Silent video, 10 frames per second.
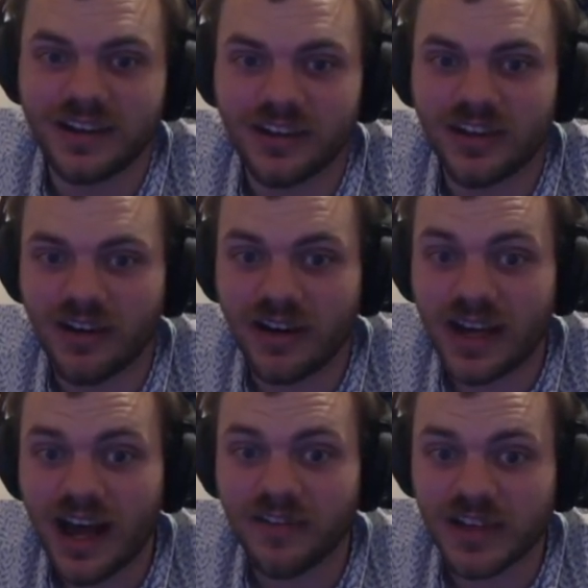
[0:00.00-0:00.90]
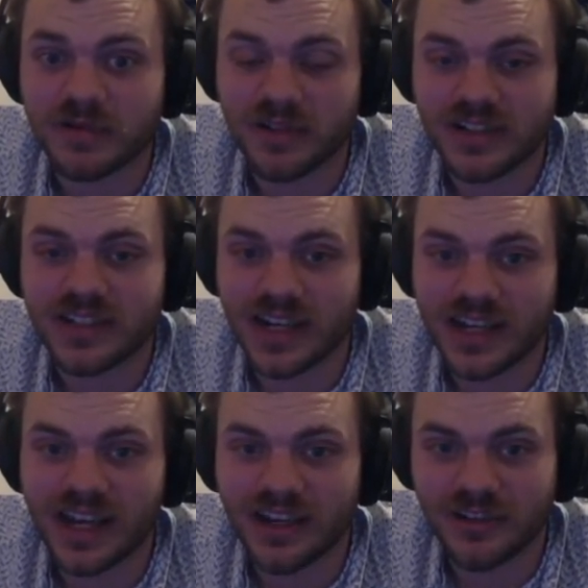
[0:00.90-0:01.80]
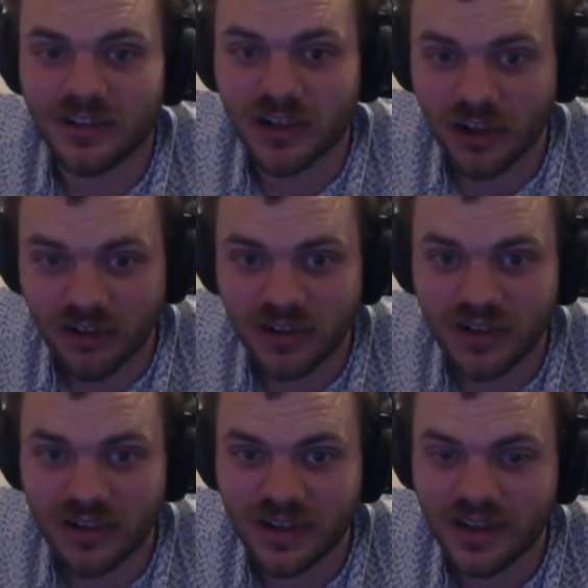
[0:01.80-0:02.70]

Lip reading: And now this one's dedicated to children,